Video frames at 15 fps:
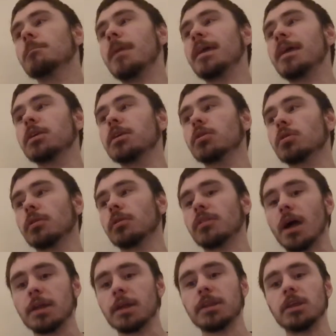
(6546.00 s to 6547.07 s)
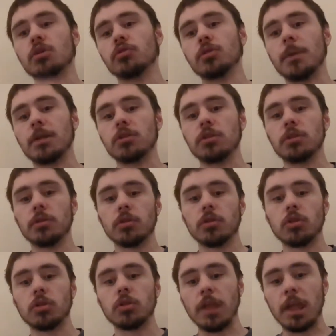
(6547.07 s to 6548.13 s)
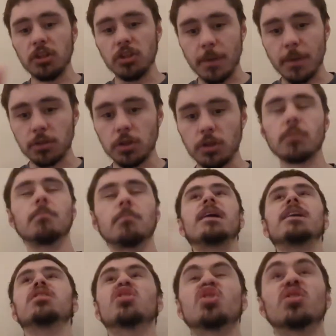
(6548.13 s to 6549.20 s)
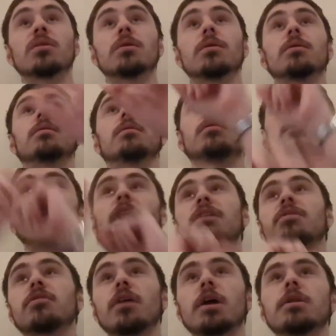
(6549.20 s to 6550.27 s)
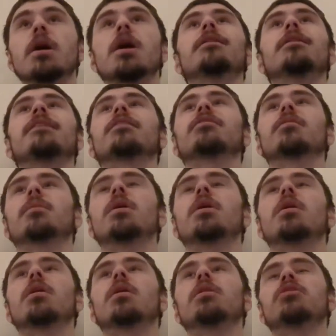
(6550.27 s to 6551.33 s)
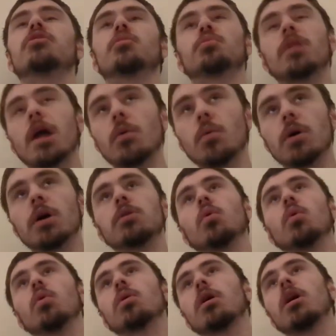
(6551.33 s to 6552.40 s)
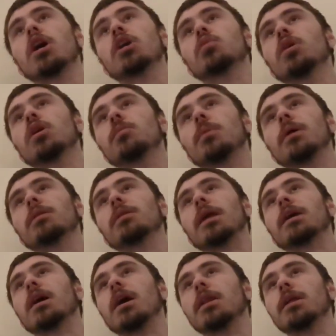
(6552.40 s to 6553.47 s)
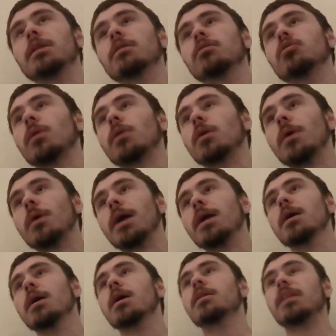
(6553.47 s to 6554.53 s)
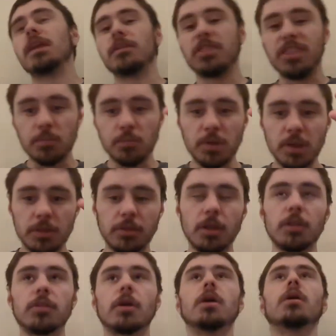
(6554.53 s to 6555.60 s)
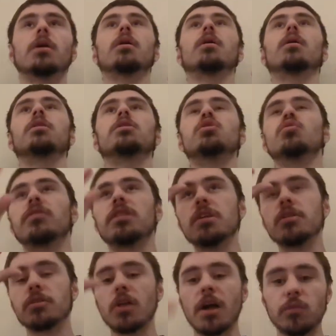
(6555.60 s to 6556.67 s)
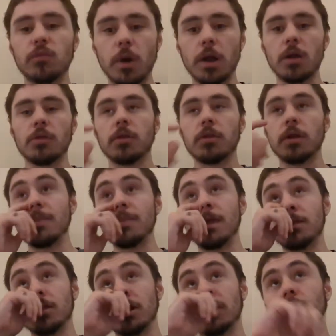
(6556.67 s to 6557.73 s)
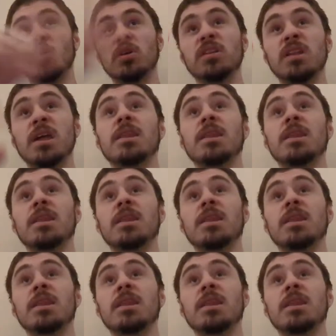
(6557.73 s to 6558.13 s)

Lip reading: Here's your dimensions. Take these dimensions, make your case design. Take some either plywood or hardwood, but like cut it into the right way. Take thin pieces, use these softwares, and then just put it in, and then like